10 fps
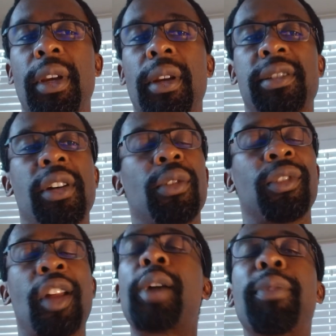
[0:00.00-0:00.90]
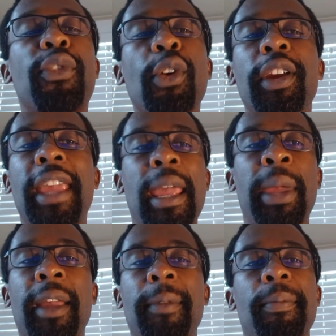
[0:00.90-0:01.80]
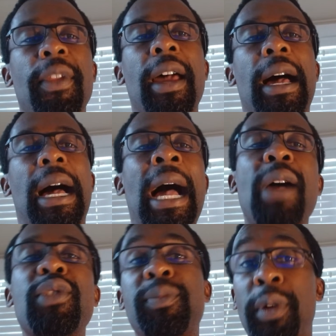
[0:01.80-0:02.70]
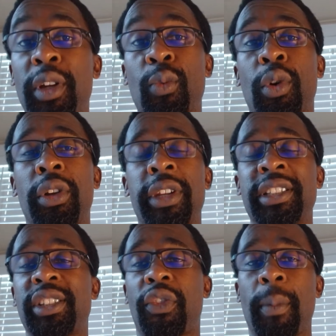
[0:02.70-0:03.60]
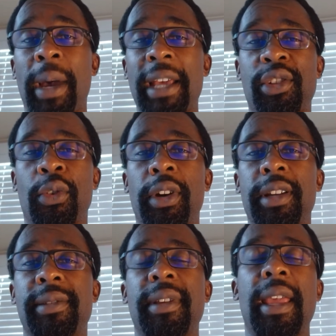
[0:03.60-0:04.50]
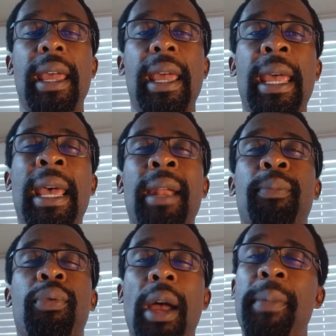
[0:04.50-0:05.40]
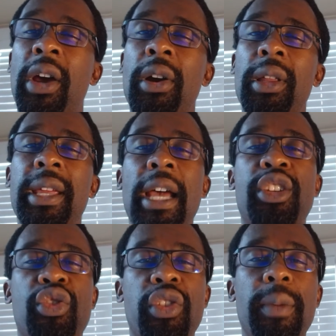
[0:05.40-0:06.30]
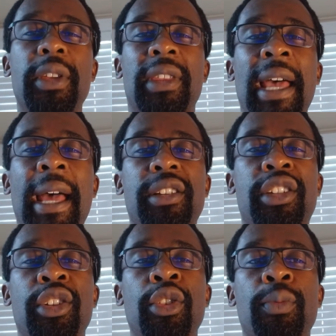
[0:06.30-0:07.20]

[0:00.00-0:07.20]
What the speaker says: So long before gaming, I was building world engines for my stories, and primarily I attribute that to